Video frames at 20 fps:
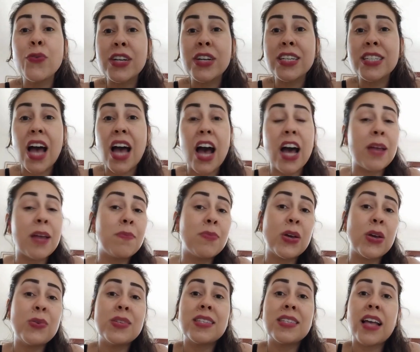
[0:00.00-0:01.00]
over time,
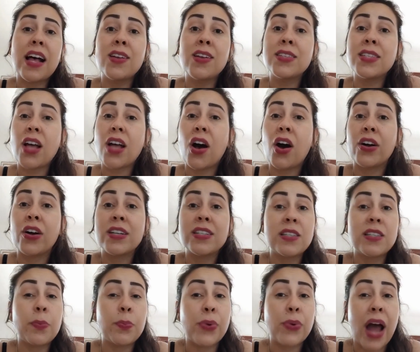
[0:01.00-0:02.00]
those cells are
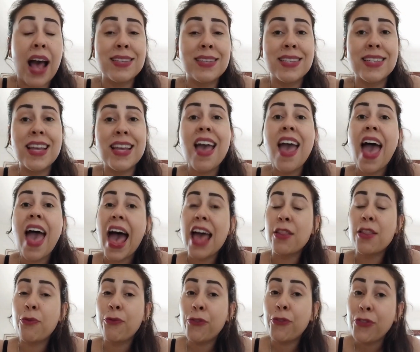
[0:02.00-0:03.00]
suppressed,
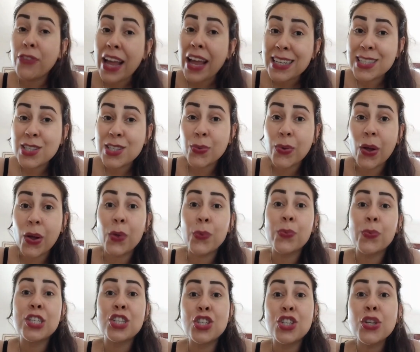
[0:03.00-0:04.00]
and
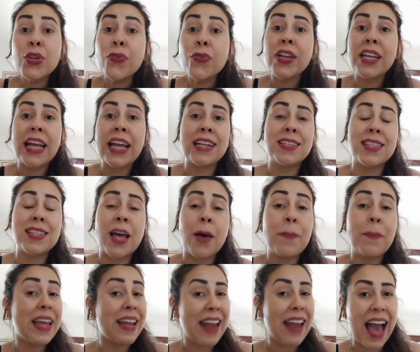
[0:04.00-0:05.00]
Flexorol rejuvenates
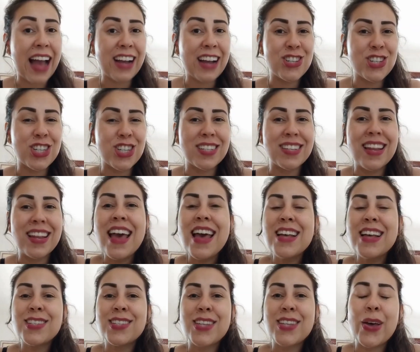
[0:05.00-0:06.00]
them in action.
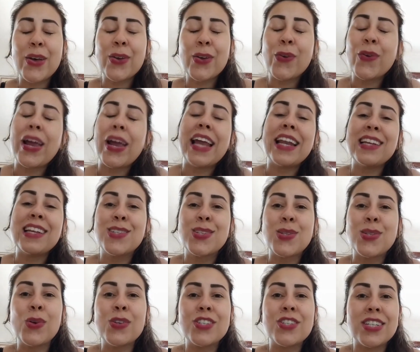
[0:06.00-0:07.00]
So creating
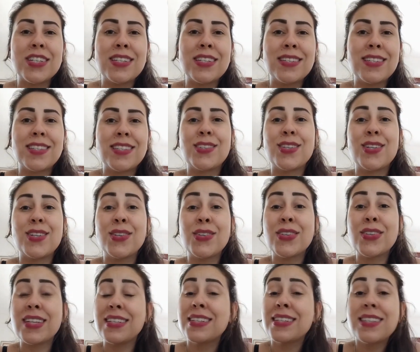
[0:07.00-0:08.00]
soldiers
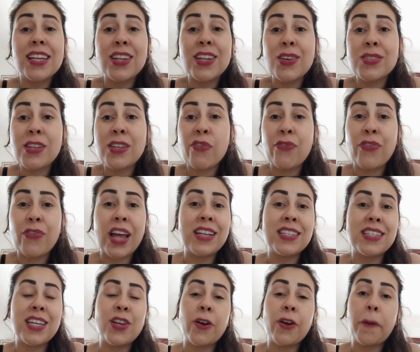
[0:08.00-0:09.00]
to continue
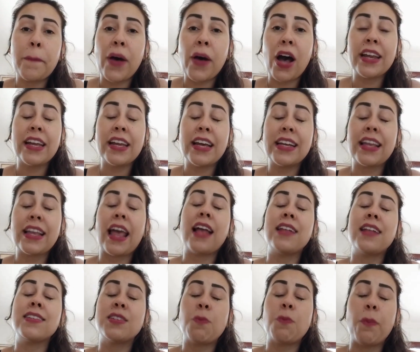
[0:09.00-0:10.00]
defending your body
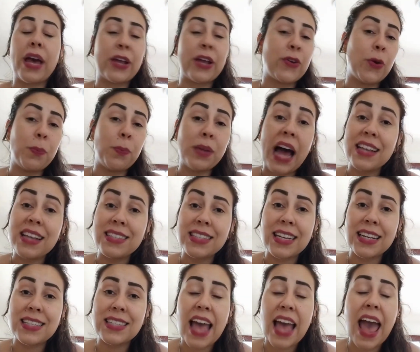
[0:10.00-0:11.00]
against
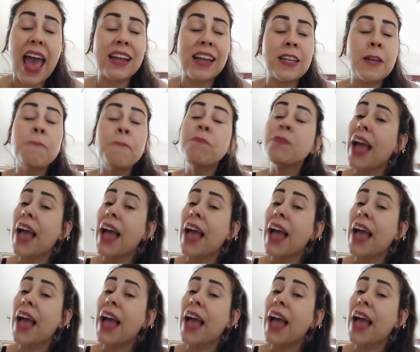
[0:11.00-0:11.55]
microplastics. And